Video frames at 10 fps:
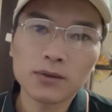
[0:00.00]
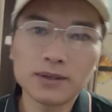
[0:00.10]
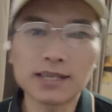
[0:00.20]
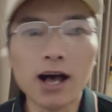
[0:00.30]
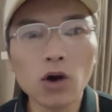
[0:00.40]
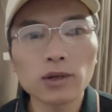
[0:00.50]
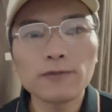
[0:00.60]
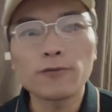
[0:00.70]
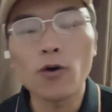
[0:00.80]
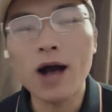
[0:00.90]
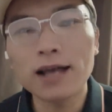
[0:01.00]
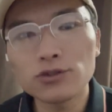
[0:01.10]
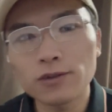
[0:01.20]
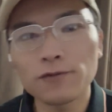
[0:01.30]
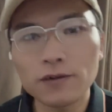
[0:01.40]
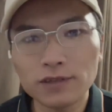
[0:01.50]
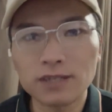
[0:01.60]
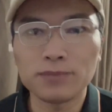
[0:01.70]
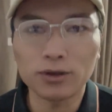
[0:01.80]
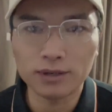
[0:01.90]
with only
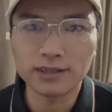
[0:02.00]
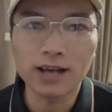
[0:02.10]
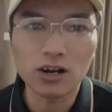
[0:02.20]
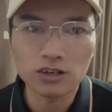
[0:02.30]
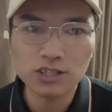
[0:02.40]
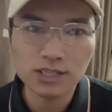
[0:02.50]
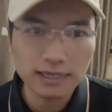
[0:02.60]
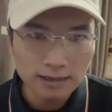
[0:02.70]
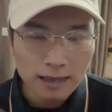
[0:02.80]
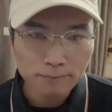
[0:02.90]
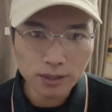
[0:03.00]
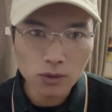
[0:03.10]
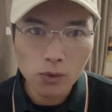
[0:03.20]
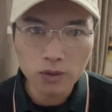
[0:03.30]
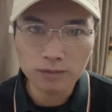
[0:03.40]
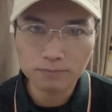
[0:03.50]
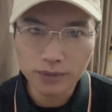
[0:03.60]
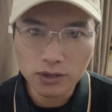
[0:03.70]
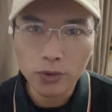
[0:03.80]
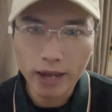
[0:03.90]
$450 million in Bitcoin
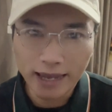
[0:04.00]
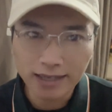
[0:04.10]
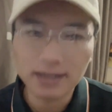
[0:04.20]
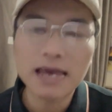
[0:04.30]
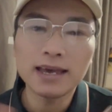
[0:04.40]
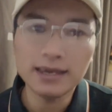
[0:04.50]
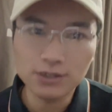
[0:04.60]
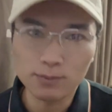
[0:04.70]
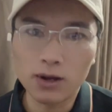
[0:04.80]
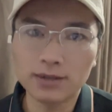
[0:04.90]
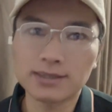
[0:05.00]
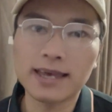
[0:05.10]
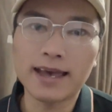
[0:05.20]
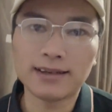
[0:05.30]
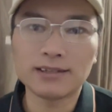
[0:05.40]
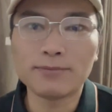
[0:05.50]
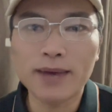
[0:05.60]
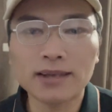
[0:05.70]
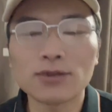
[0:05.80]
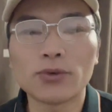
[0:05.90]
being created each month and
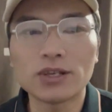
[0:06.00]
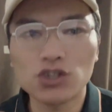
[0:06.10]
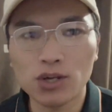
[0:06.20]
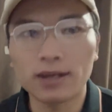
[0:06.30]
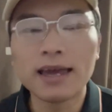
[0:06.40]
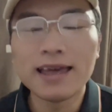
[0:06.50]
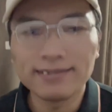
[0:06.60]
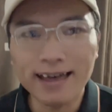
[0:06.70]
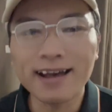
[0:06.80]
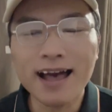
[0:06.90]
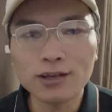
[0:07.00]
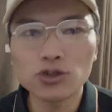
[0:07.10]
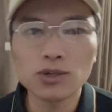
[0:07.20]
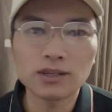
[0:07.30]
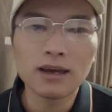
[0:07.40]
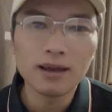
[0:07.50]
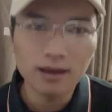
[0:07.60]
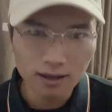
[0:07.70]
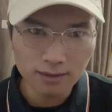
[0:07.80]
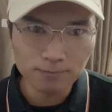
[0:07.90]
demand reaching $900
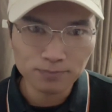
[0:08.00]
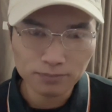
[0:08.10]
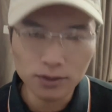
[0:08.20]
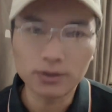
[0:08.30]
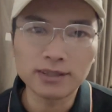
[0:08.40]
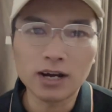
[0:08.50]
million.